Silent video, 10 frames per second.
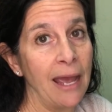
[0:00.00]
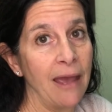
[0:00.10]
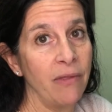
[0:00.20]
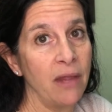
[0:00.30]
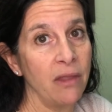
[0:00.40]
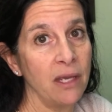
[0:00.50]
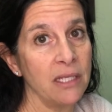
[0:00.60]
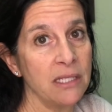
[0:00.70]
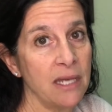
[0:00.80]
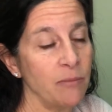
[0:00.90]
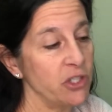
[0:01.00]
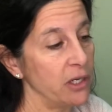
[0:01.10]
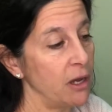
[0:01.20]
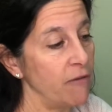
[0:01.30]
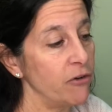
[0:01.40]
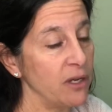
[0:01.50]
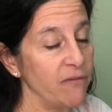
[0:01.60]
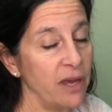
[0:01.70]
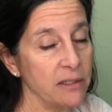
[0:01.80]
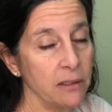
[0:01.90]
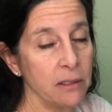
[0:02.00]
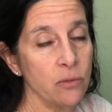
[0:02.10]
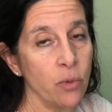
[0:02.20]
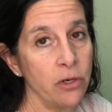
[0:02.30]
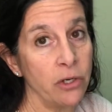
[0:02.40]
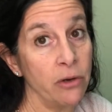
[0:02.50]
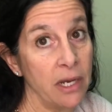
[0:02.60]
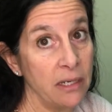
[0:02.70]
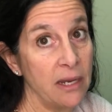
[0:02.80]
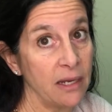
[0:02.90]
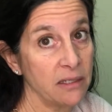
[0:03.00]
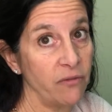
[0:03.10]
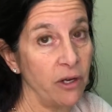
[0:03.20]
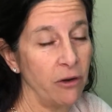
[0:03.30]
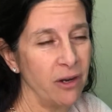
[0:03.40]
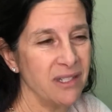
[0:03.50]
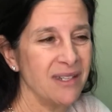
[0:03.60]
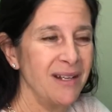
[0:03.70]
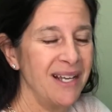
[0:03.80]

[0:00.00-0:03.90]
and then the conception and governing vessel is where your index finger is.